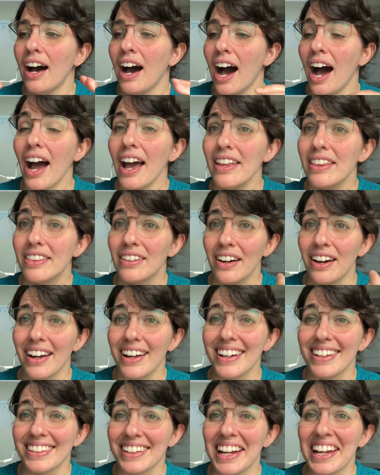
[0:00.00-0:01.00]
I
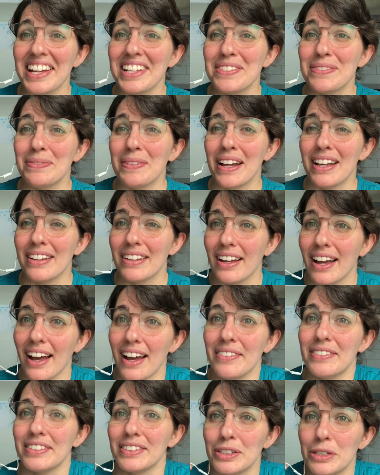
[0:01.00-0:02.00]
thought Elias might
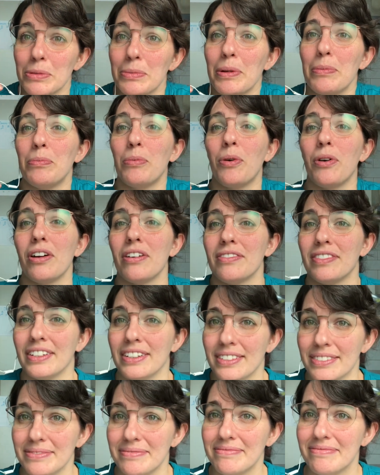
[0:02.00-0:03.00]
have a little bit more of
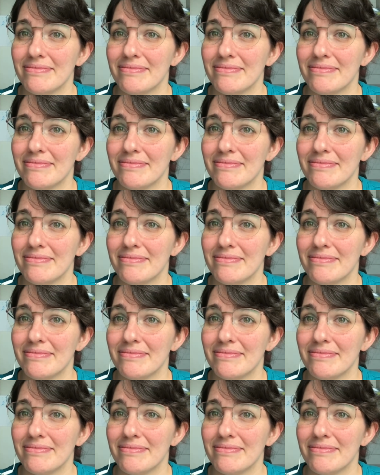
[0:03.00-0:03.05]
a,